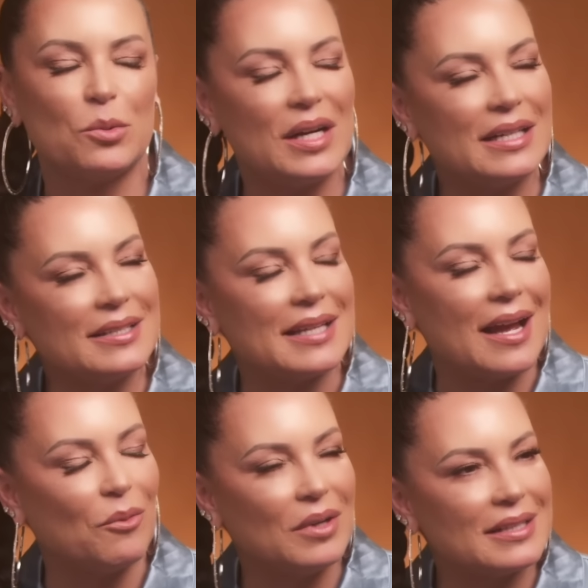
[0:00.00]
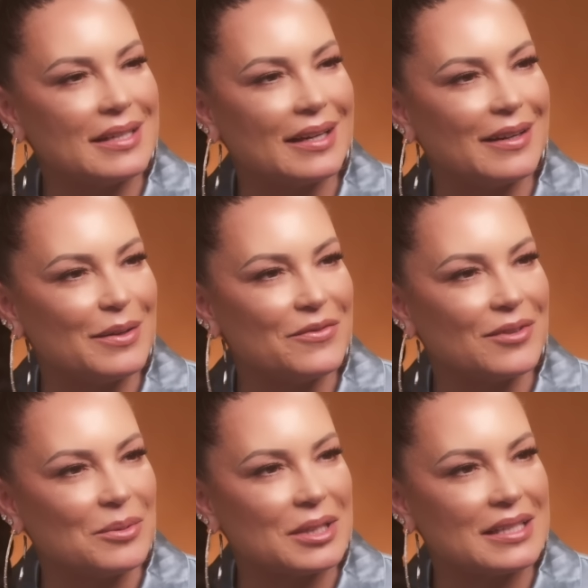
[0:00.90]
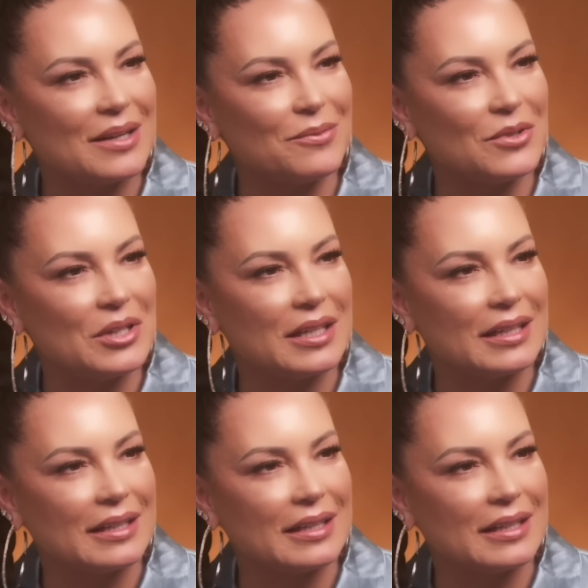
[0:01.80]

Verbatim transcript: What is that? Where does that come from? What is that rooted in?